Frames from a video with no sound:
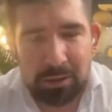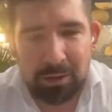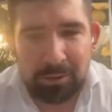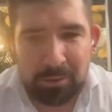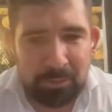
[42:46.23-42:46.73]

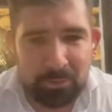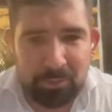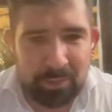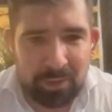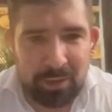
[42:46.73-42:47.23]
Correct, correct,
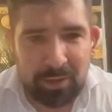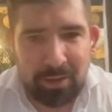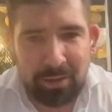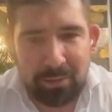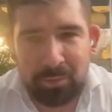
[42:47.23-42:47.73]
correct, correct,
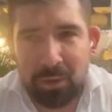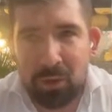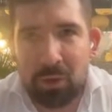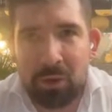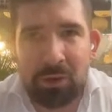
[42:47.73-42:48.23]
correct.
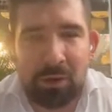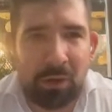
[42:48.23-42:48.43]
Yes.